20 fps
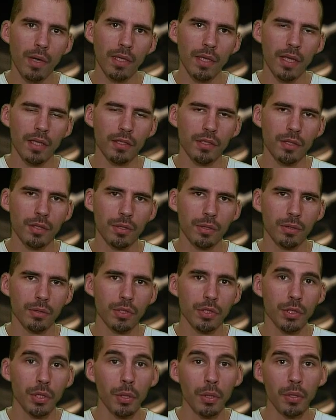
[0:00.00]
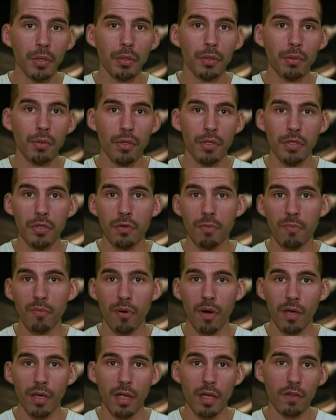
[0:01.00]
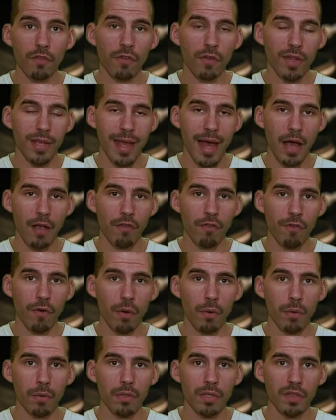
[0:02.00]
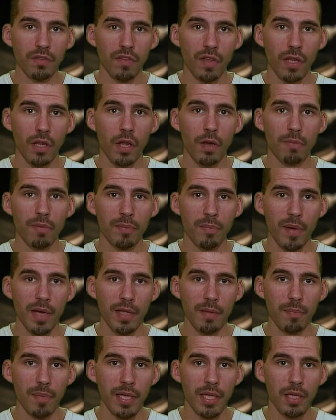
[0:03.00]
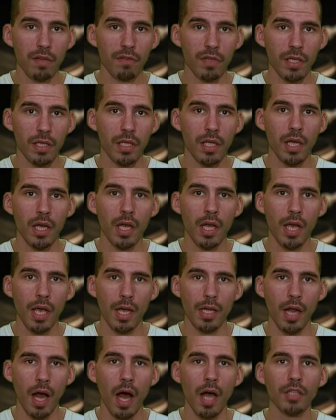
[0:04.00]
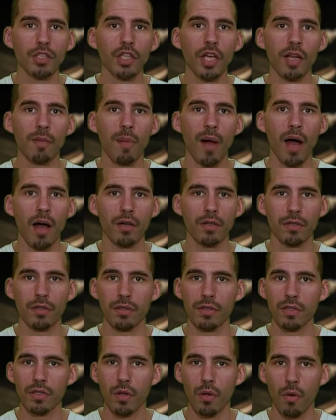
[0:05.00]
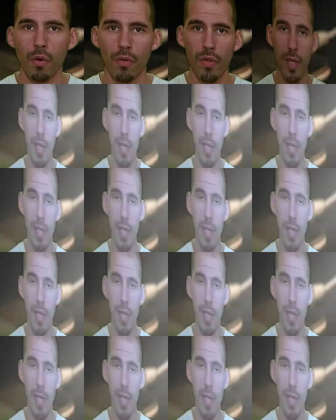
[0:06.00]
I'd like to show you a new product for the iPhone developed by Peavey and Agile partners called